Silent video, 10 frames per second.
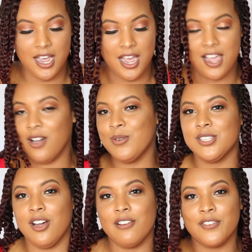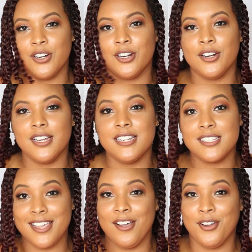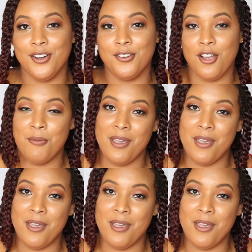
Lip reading: I always offer a discount code on